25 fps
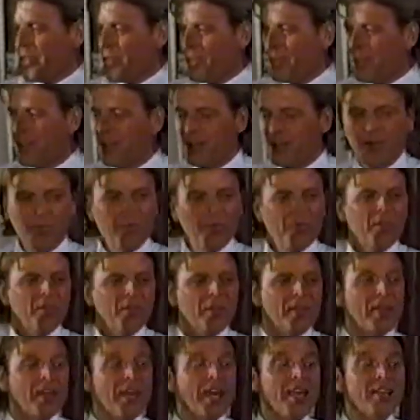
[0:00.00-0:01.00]
a thing. The
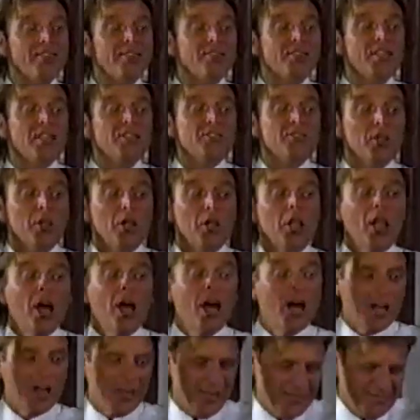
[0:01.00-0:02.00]
case is a
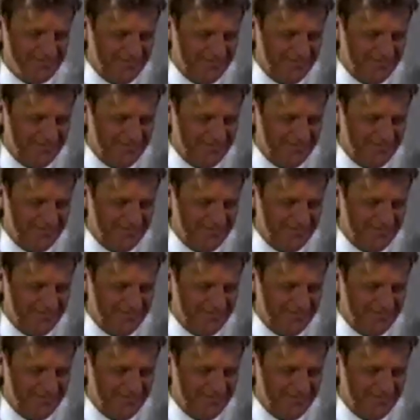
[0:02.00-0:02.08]
lock.